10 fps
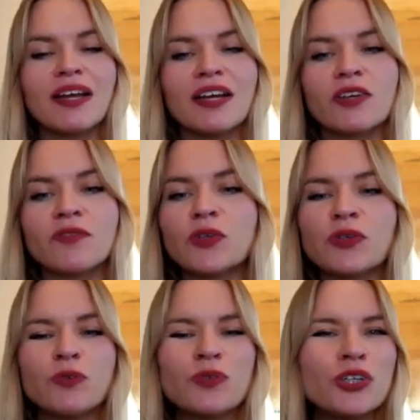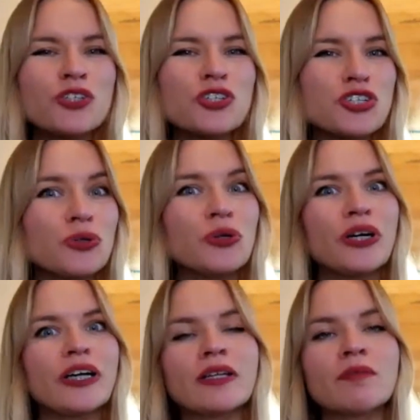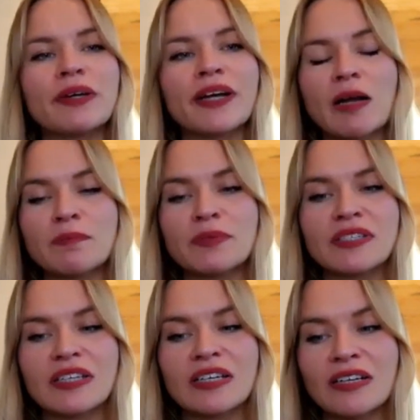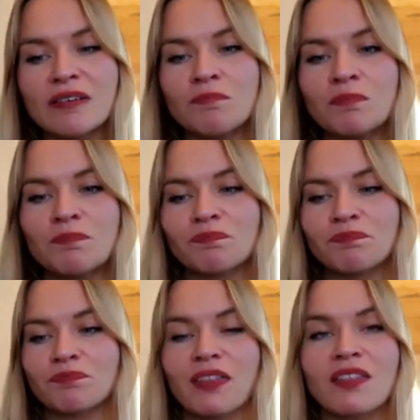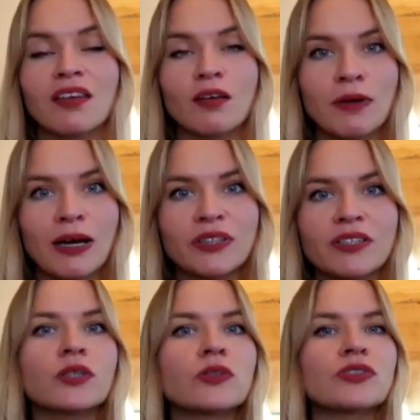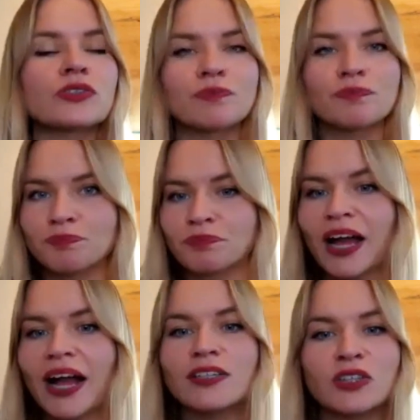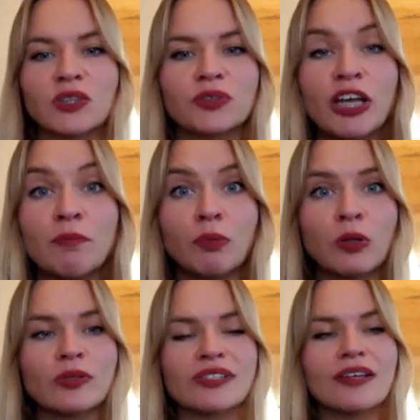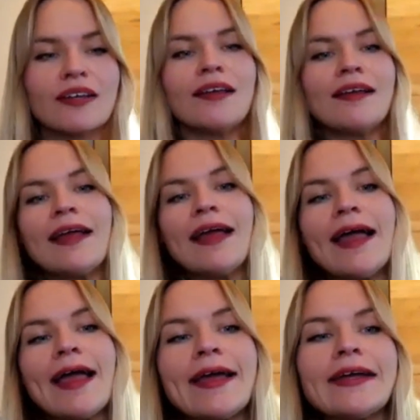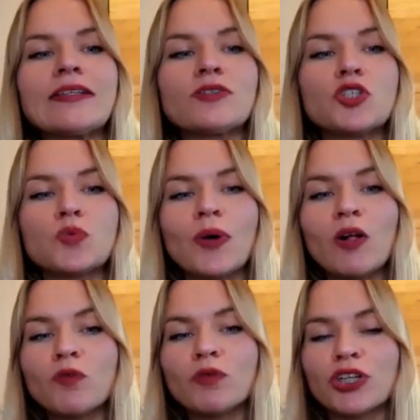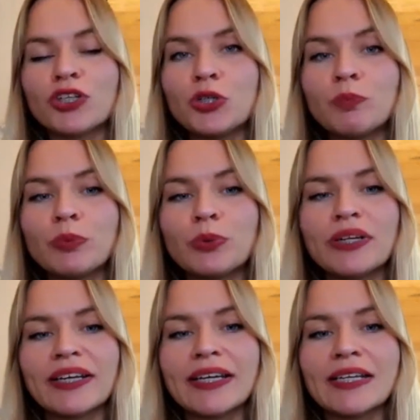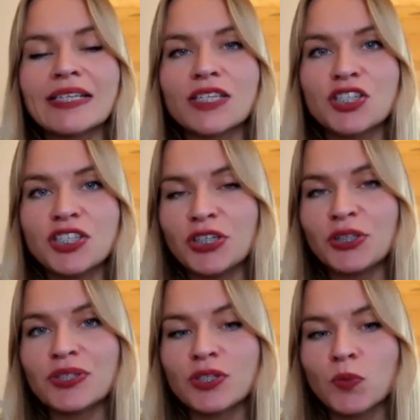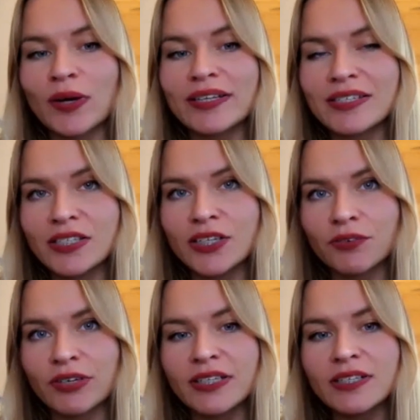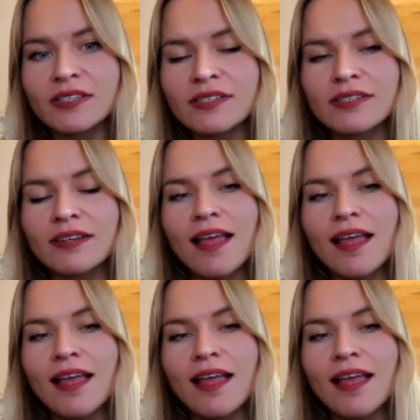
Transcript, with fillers: If you're not sure, then perhaps um, think about it. Don't act on impulse. And on the 12th, we've got a new moon in Sagittarius at 20 degrees.